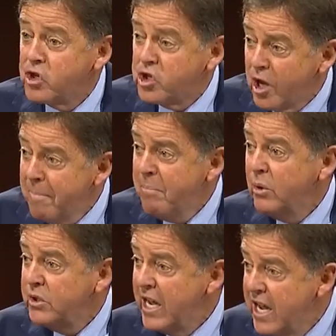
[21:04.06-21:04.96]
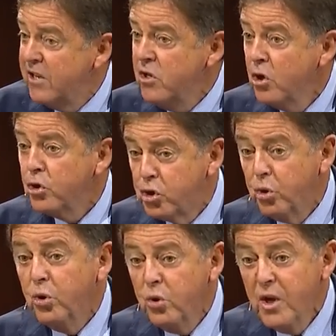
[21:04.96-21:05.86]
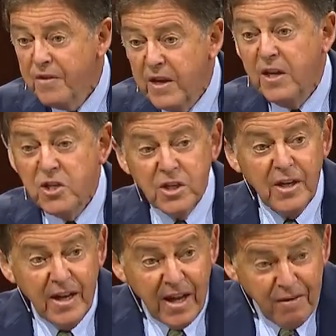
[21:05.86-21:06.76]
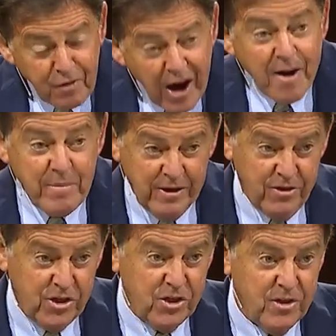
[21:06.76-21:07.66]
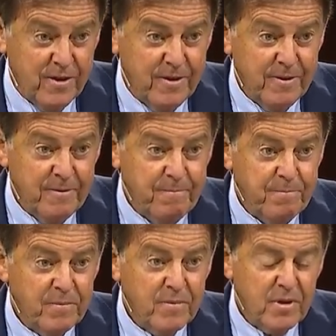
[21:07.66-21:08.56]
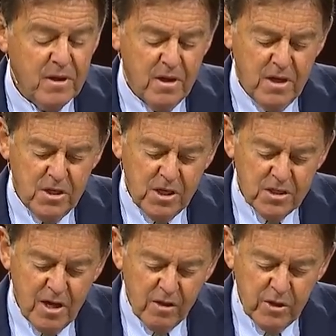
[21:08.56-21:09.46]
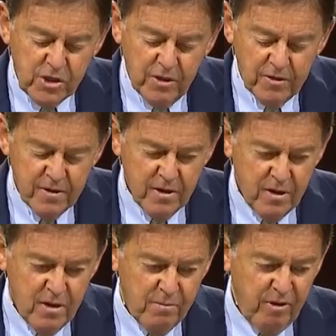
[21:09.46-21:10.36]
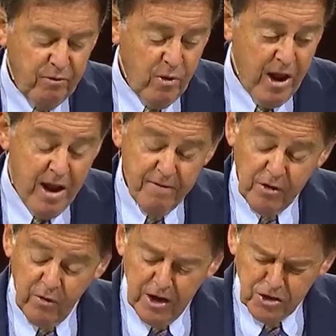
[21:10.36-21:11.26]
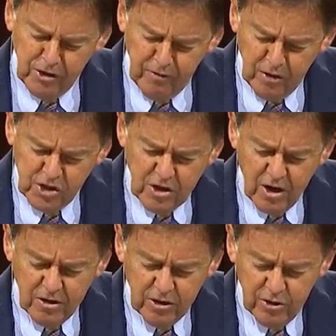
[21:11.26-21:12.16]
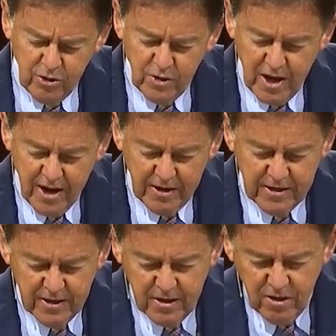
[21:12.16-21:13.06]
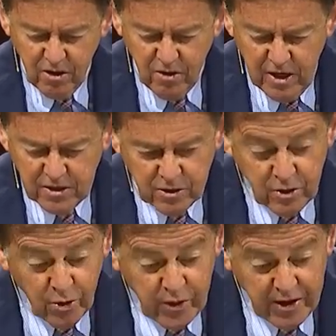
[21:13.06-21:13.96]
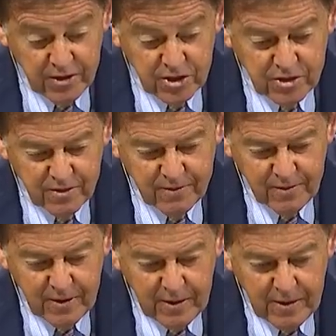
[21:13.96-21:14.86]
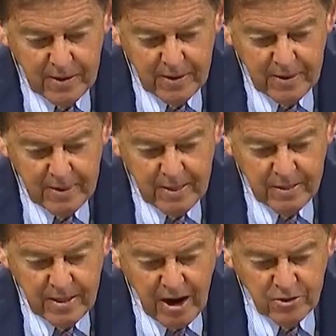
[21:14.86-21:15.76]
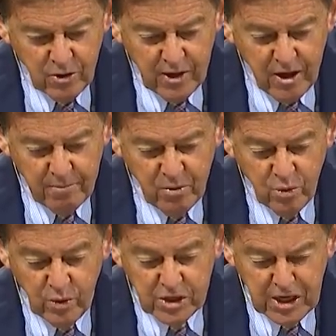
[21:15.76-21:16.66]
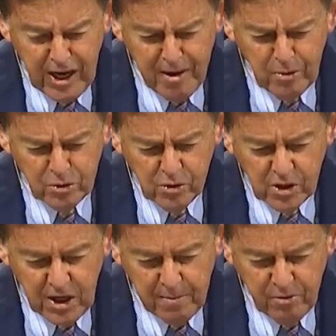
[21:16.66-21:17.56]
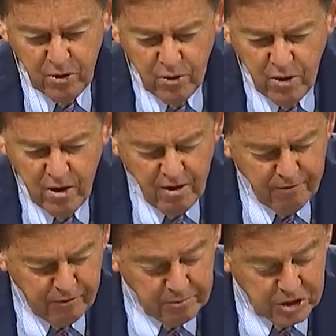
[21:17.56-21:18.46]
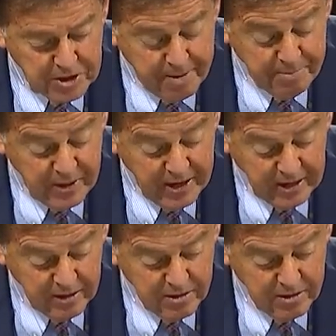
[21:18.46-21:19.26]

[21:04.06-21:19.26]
stumbled into these environments. And he says, Now listen, before any of the rest of you start to do that, you need to know this. Now to him who is able to keep you from stumbling